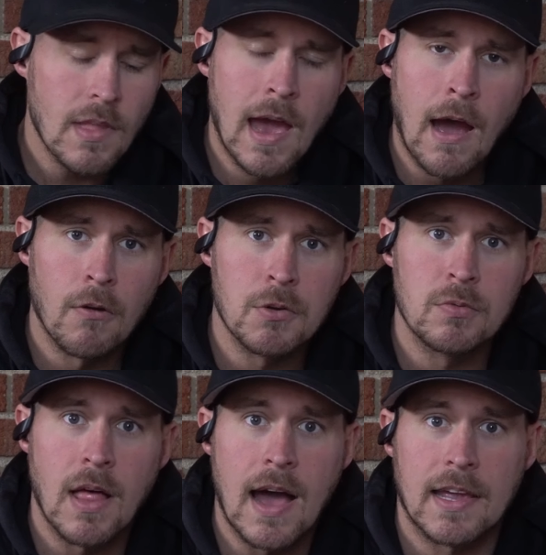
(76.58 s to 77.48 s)
how to
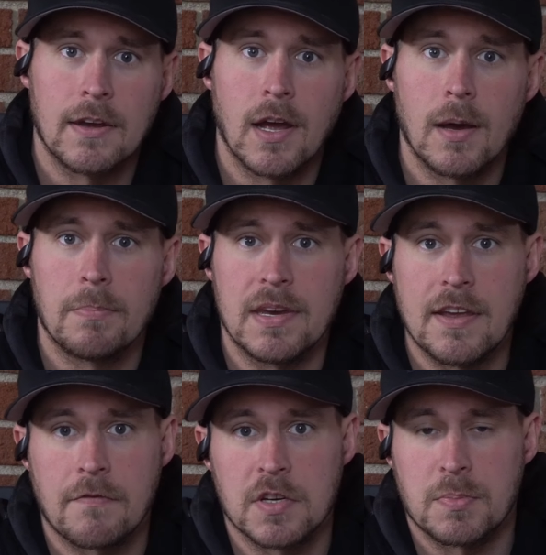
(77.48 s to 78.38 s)
lock it up, the
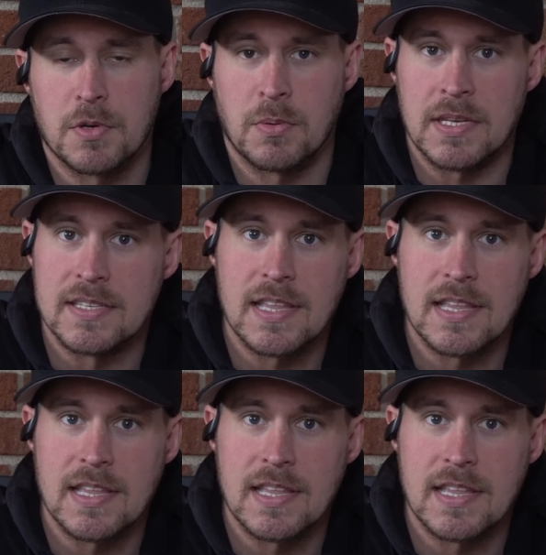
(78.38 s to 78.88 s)
difference between